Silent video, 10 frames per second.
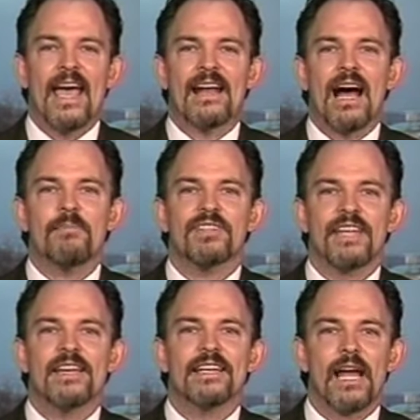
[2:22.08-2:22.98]
and I'm
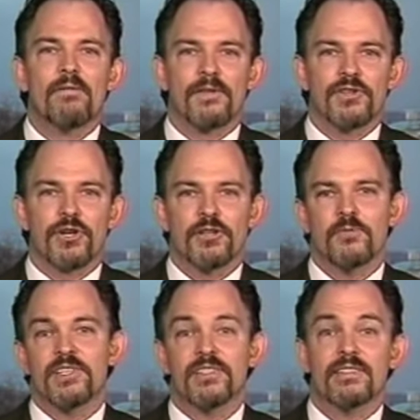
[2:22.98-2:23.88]
standing now for the
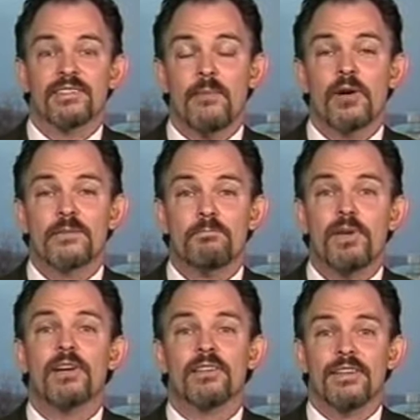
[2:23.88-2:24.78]
church, which is in some ways
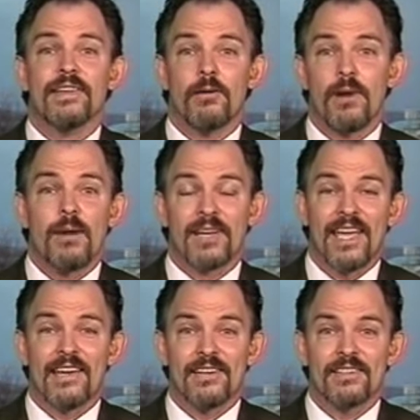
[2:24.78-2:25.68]
bigger than the Obama
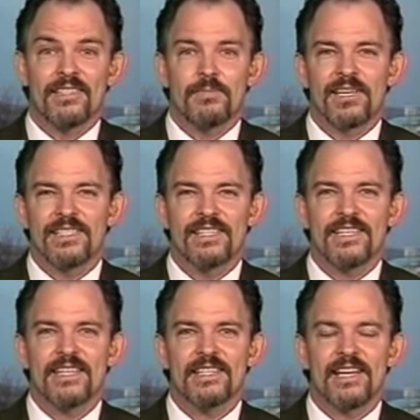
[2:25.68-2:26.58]
candidacy because he
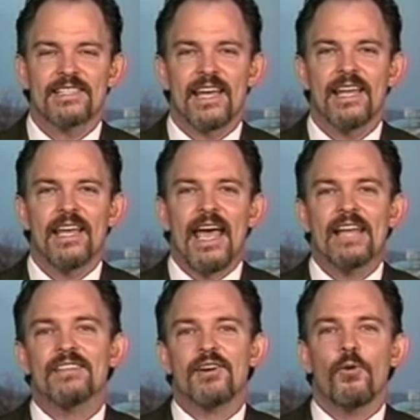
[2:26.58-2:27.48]
sees it as at,
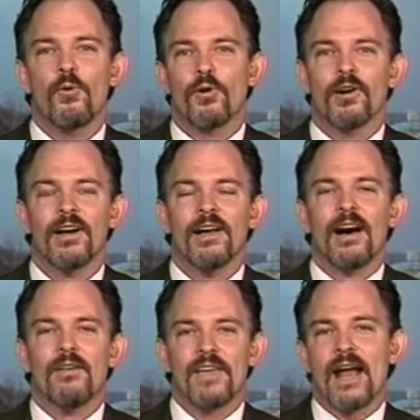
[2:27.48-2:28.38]
at the core
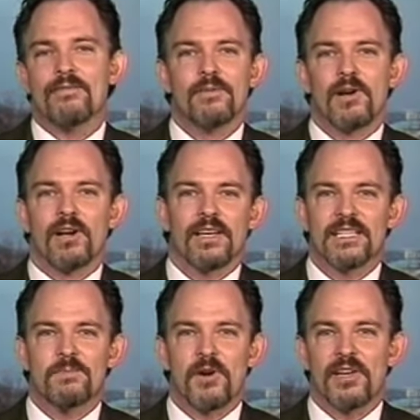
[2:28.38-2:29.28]
of the African American
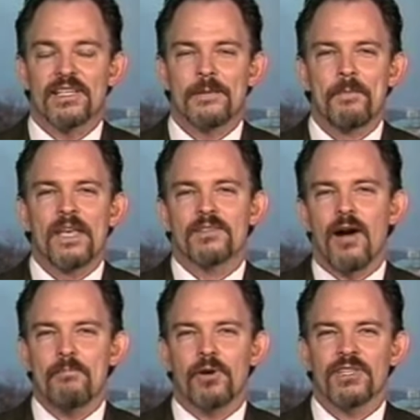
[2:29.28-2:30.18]
experience.
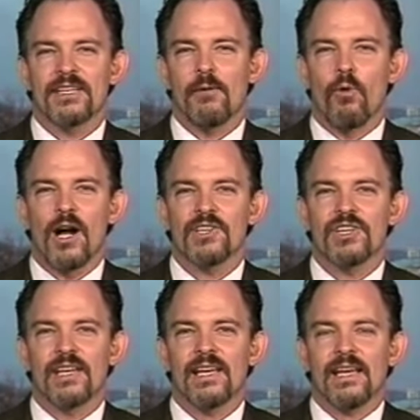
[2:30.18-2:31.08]
So I personally,
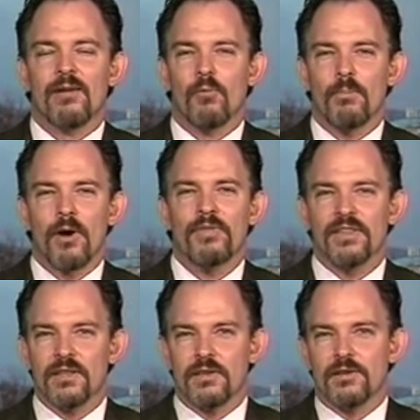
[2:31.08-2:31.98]
watching both
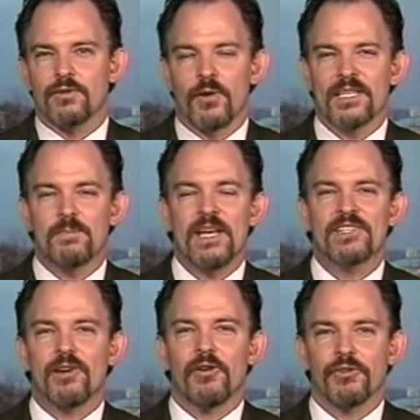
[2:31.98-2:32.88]
in the Detroit
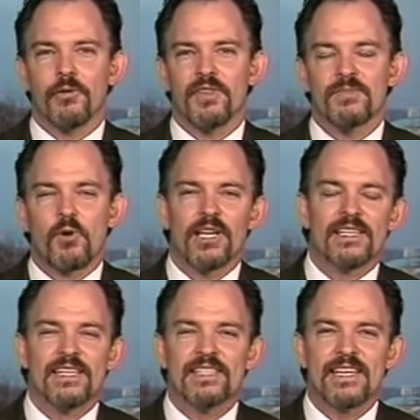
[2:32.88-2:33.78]
speech and also this morning
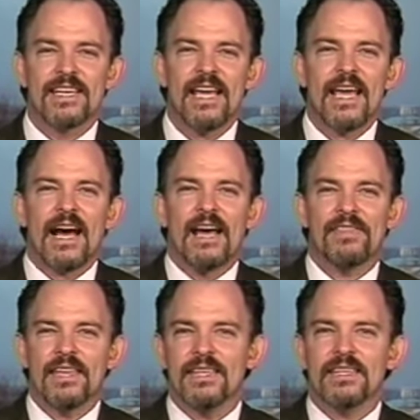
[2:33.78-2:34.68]
in D.C., I
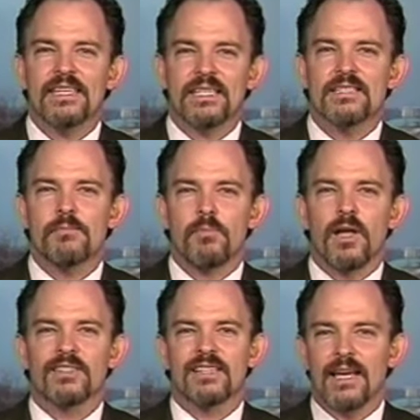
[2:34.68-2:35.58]
think that this is a,
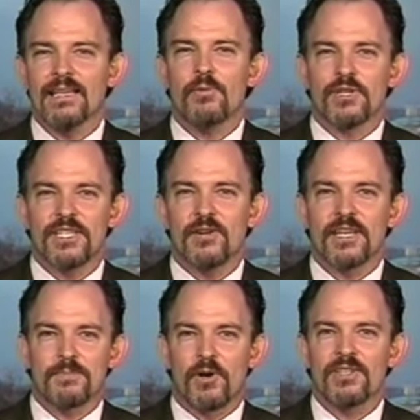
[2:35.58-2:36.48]
a slightly more
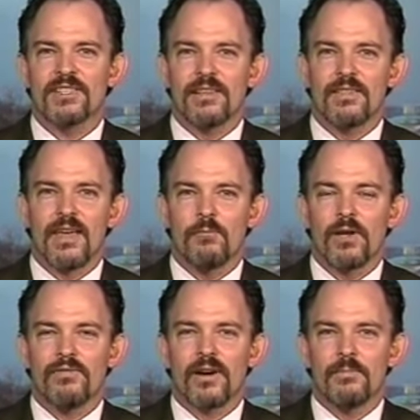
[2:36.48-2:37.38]
serious person than, than
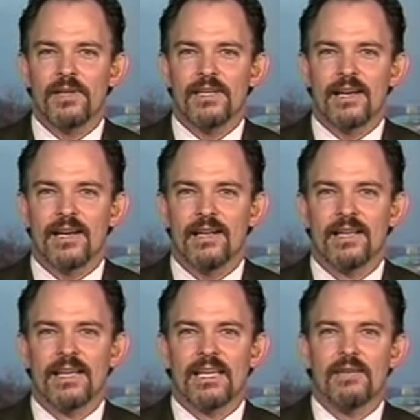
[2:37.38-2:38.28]
we've uh, been. Uh,
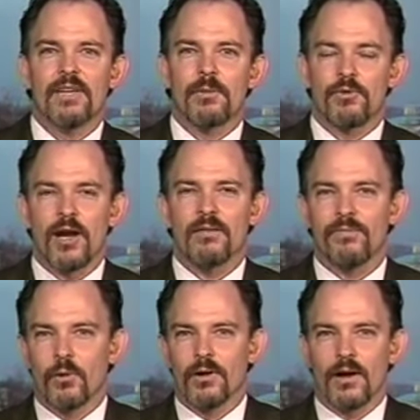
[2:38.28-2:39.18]
giving him
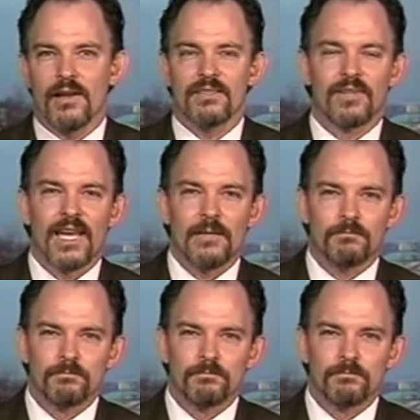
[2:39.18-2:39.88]
credit for as of late.